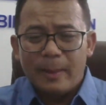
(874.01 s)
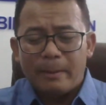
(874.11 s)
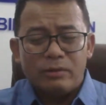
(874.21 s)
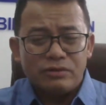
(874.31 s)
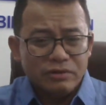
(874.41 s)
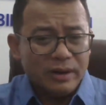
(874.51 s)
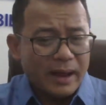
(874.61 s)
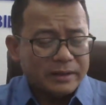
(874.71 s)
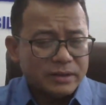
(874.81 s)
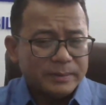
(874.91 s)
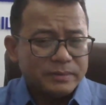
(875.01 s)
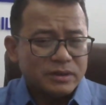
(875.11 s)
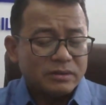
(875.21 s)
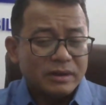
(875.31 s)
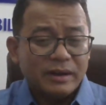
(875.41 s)
or three-line script
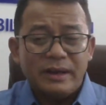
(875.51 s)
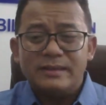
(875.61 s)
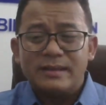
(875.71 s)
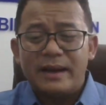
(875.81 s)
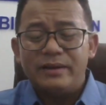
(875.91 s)
structure inside